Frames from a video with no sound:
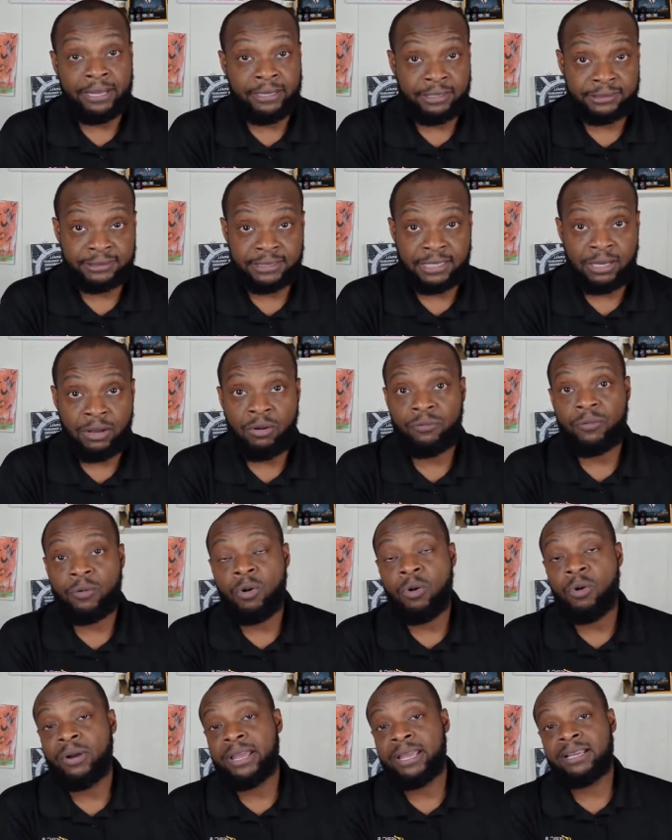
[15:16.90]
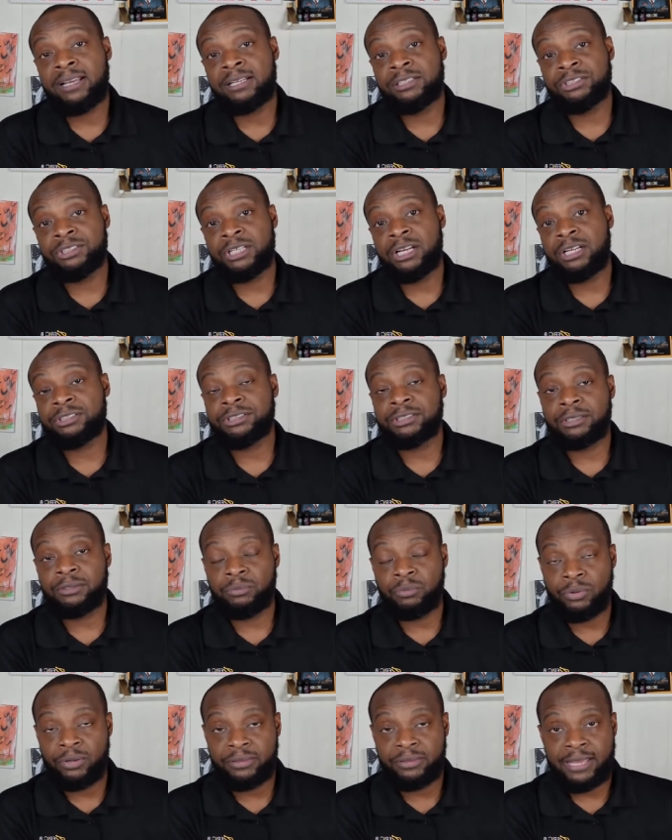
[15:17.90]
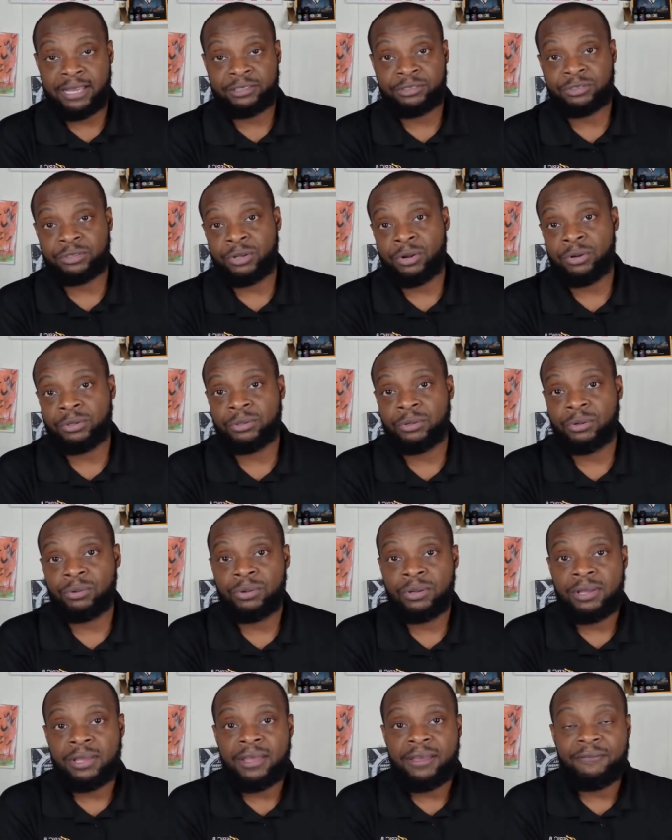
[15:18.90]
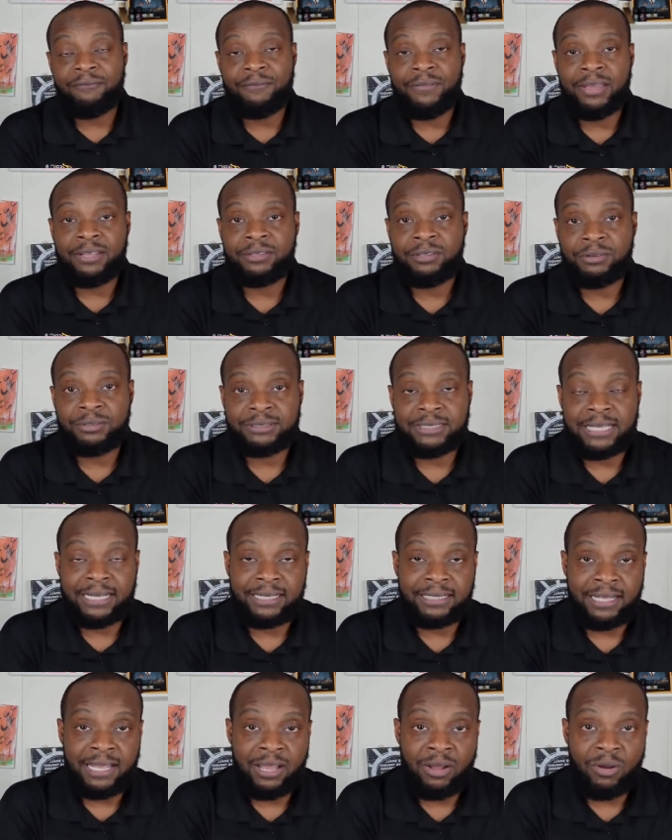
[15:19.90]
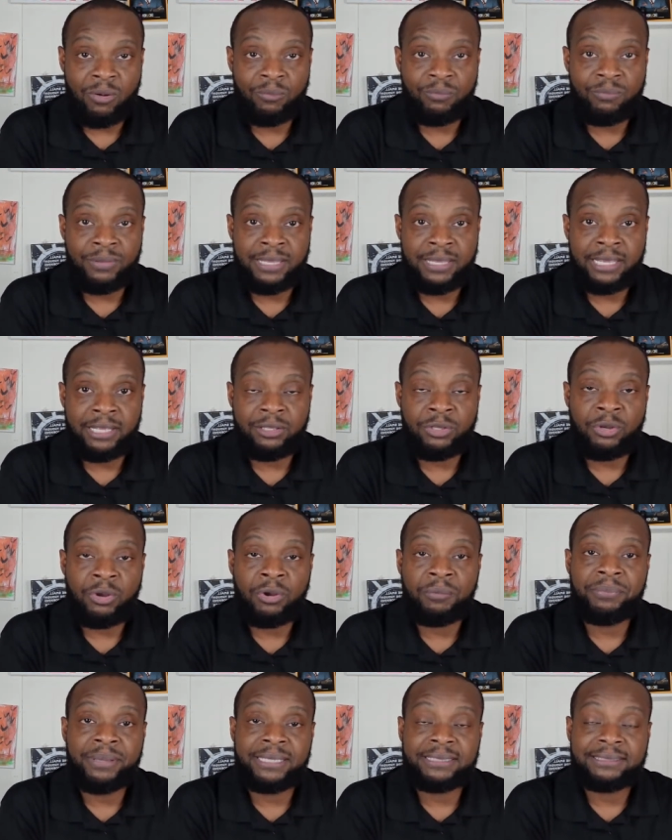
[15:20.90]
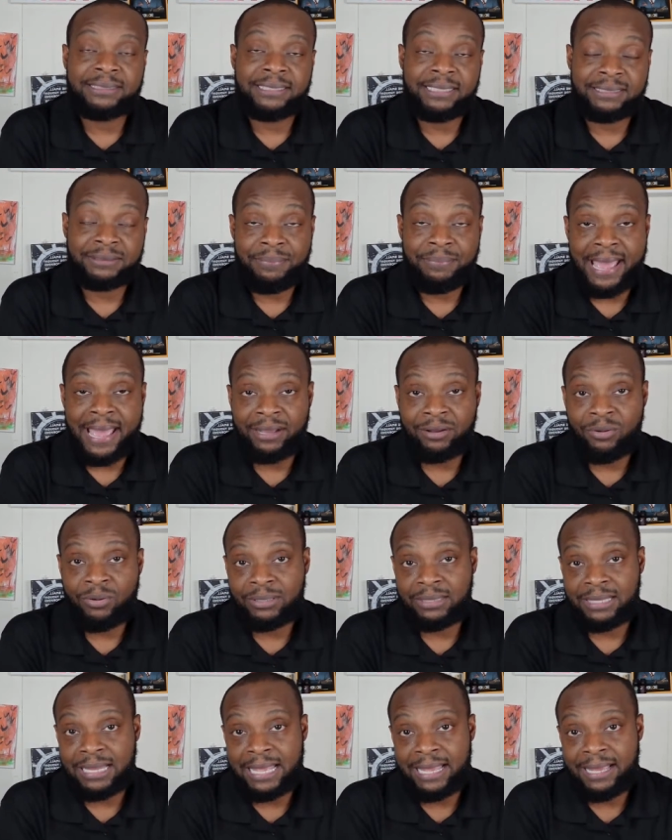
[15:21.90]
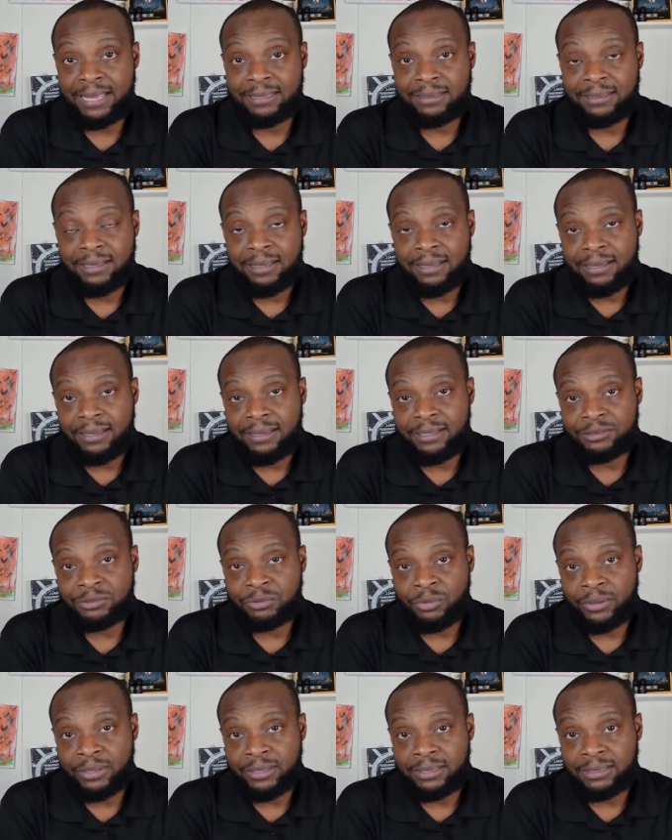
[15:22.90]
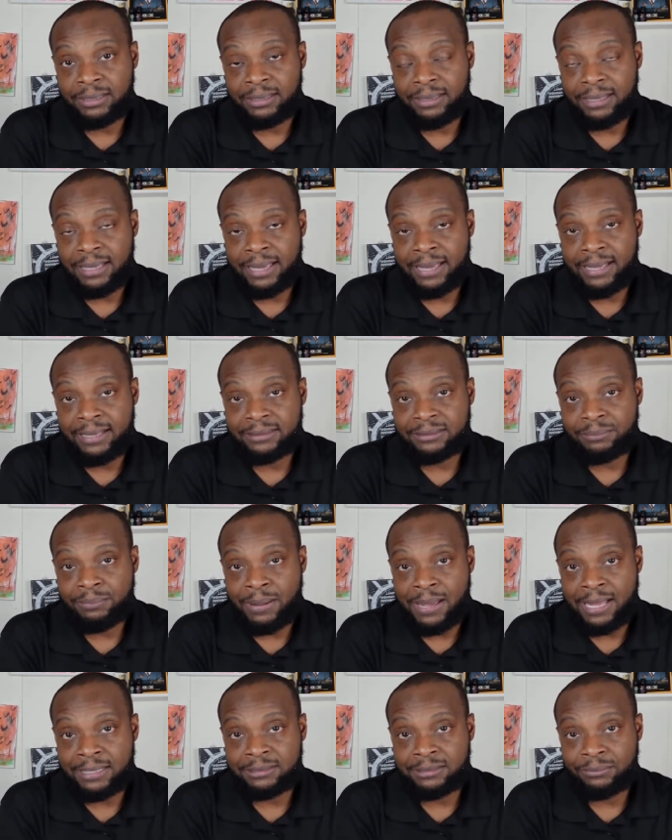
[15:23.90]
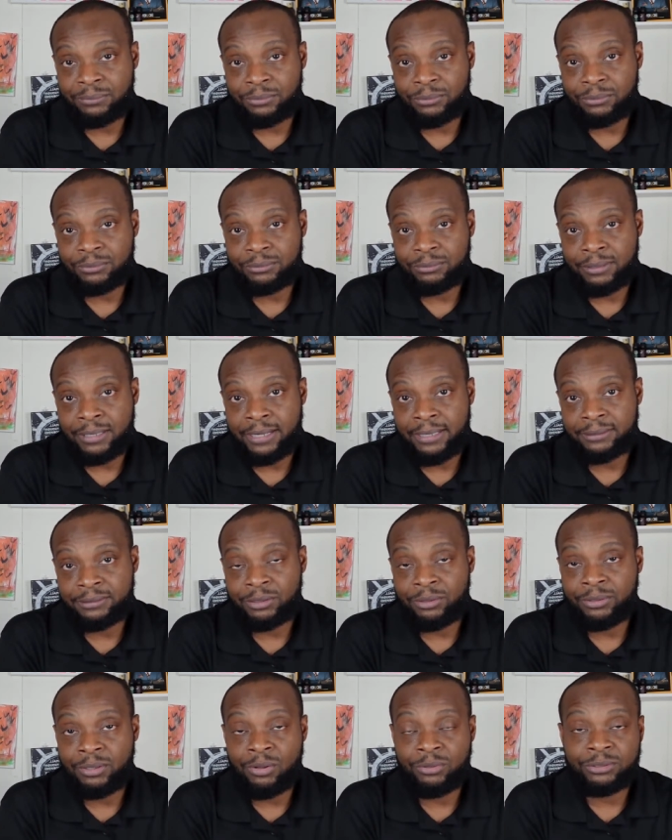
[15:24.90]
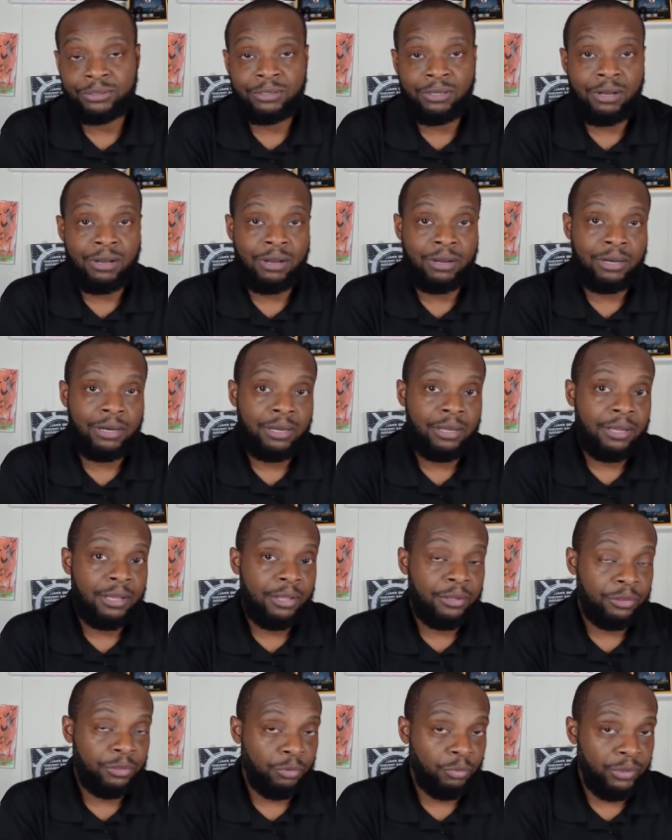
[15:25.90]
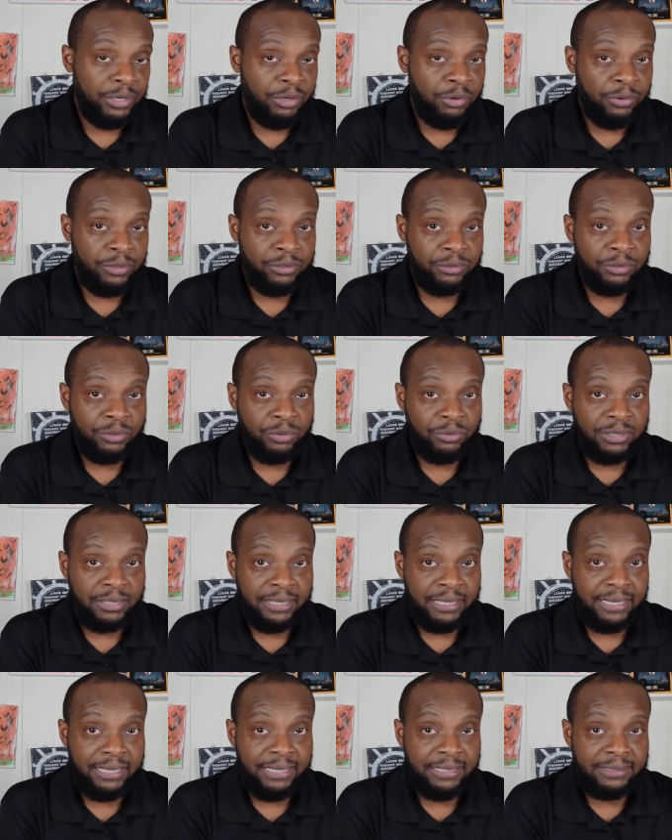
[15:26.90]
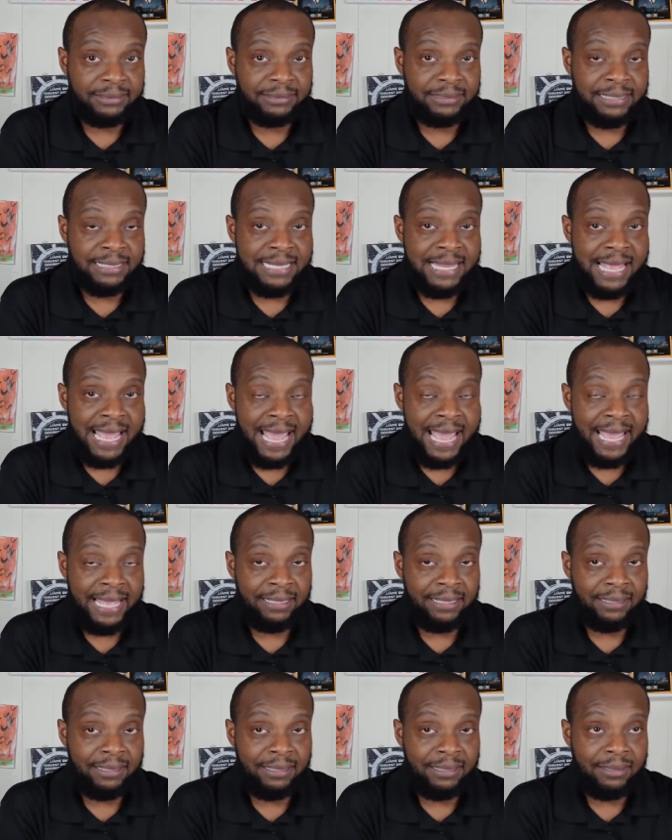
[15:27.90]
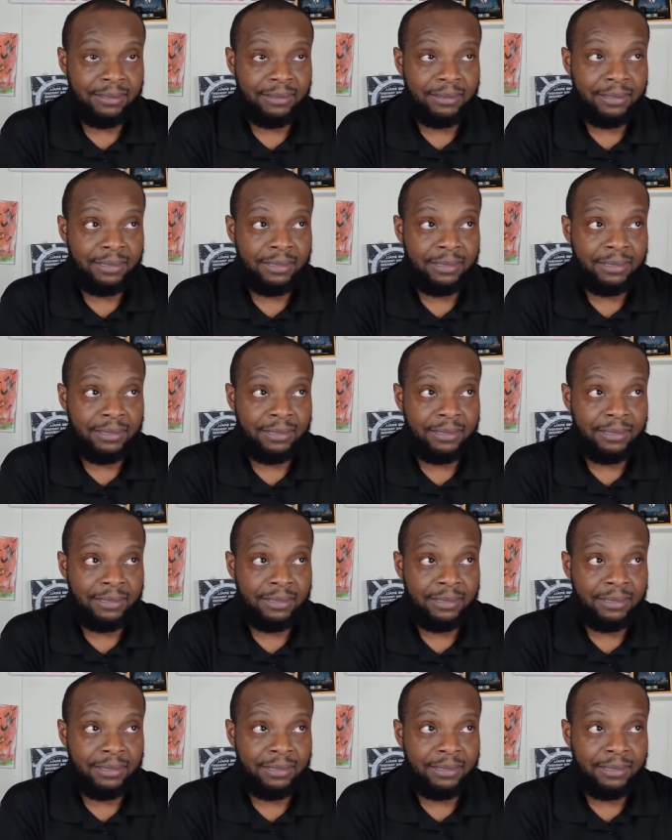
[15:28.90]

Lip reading: by yourself or in conjunction with external vendors that can help get your business back online as quickly as possible, right? So those are 3 critical things that